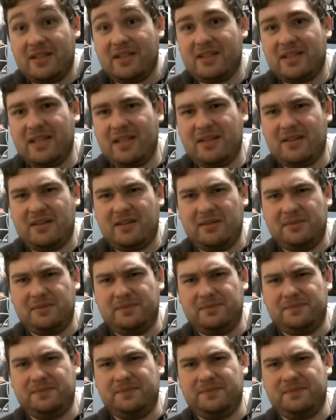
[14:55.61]
It's like
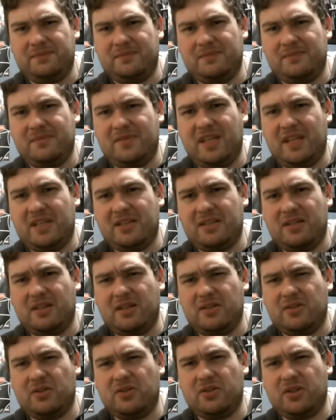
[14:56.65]
um next uh,
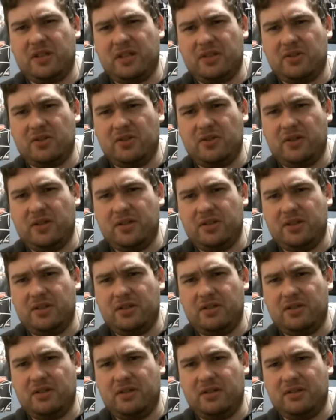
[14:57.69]
Star Trek Next
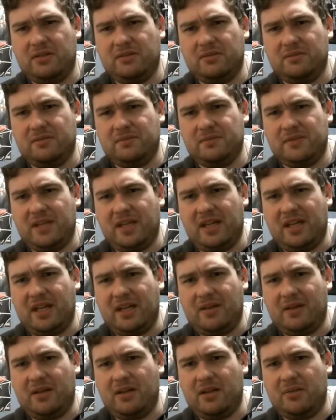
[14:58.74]
Generation um, kind of
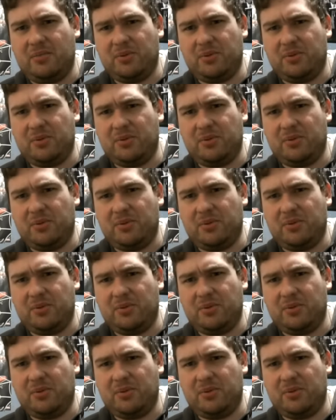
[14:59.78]
uh,